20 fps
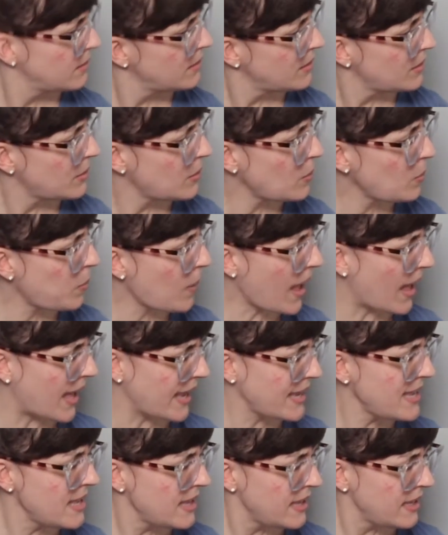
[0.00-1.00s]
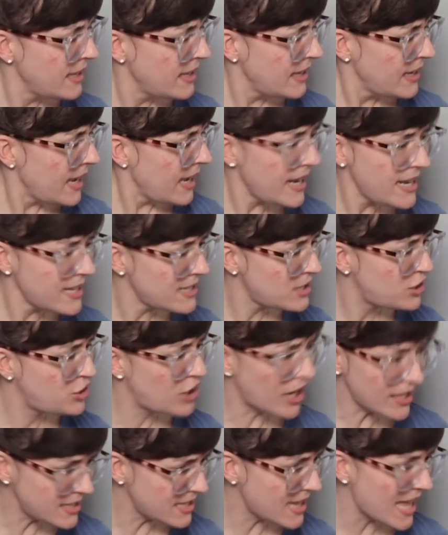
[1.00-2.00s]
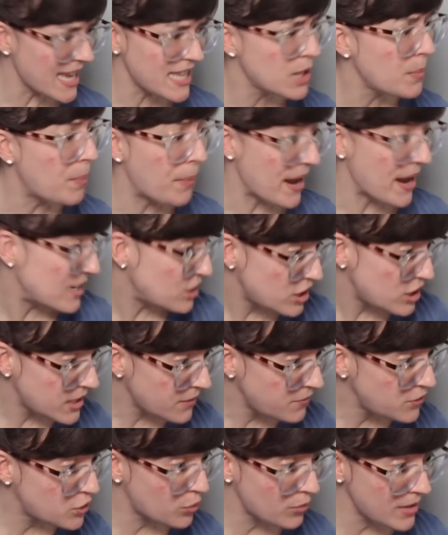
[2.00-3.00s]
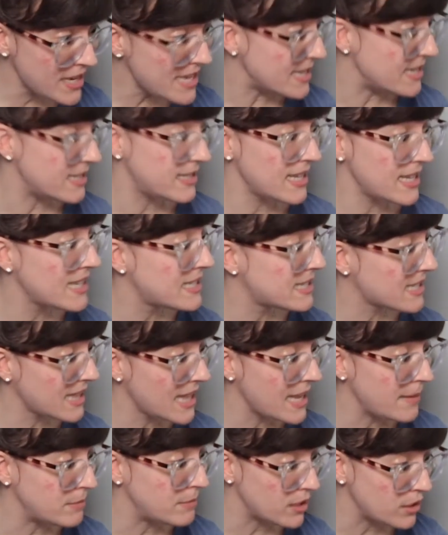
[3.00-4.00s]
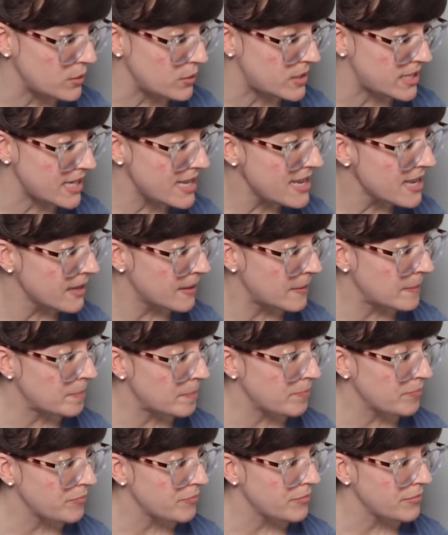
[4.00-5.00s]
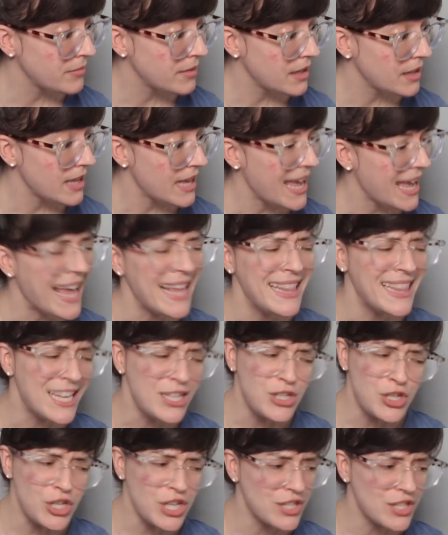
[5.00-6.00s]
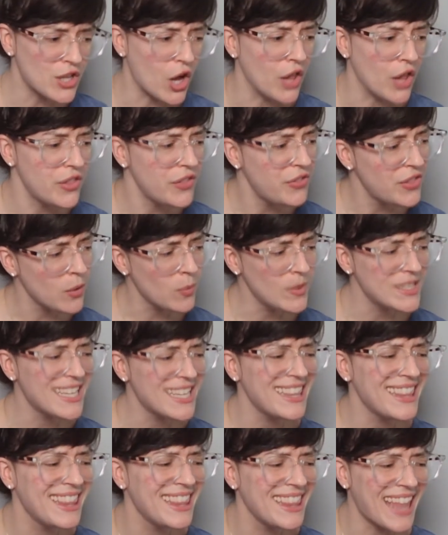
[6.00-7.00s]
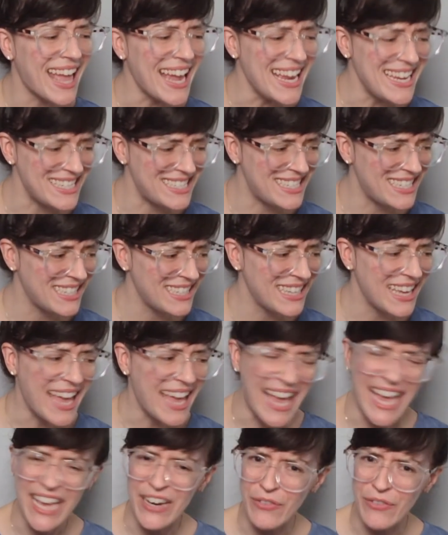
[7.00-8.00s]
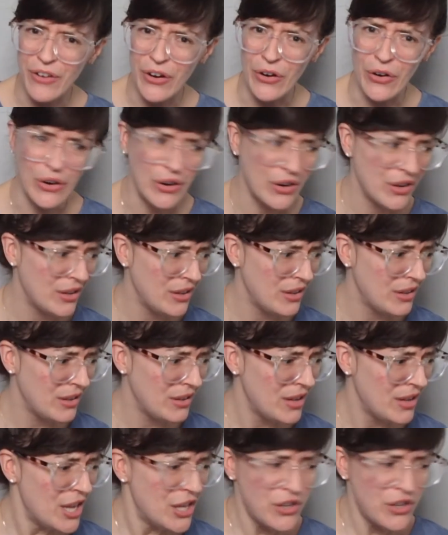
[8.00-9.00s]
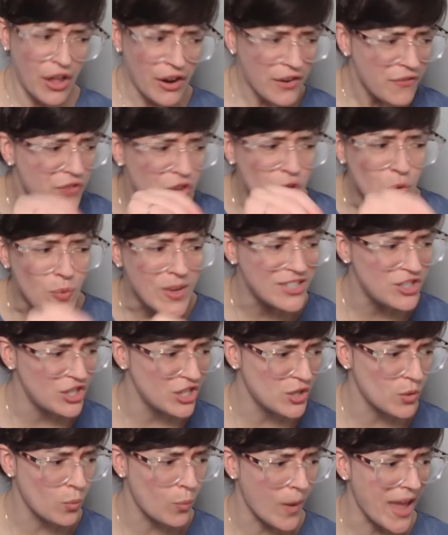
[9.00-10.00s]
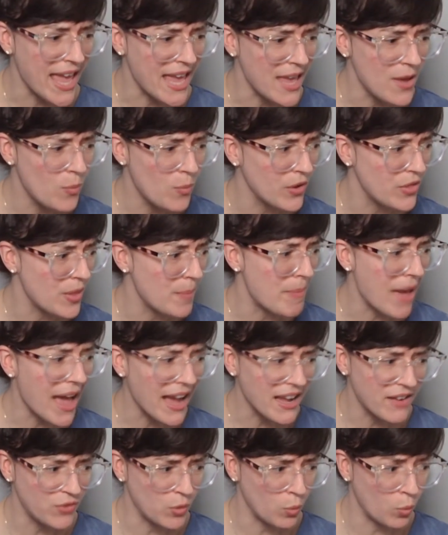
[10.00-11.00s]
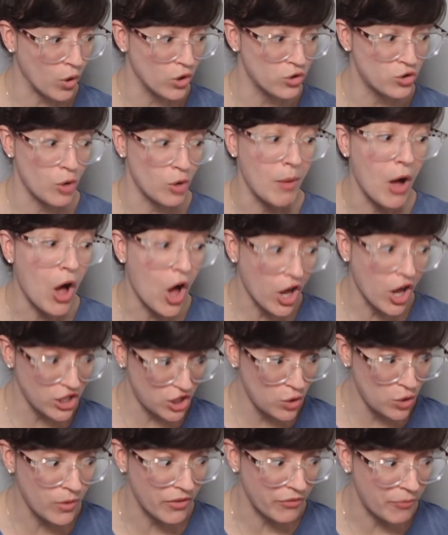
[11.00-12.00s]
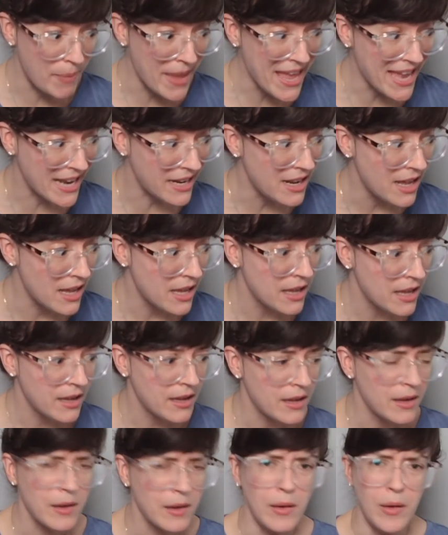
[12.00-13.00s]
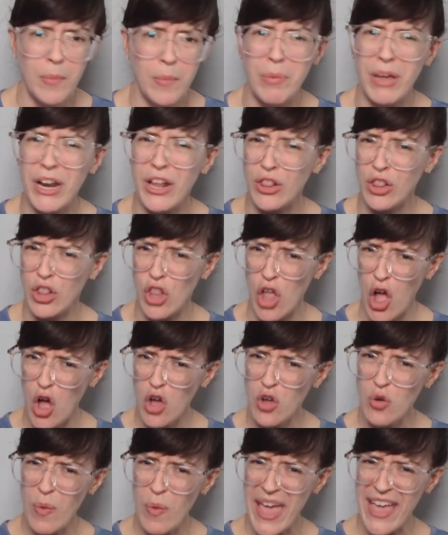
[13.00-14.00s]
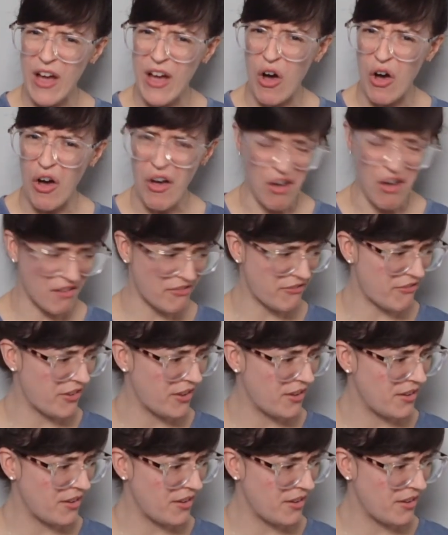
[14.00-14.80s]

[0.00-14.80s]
Why, it is just like the branches of trees! exclaimed Lucy. And then she saw that there was a light ahead of her. Not a few inches away, where the back of the wardrobe ought to have been, but a long way off.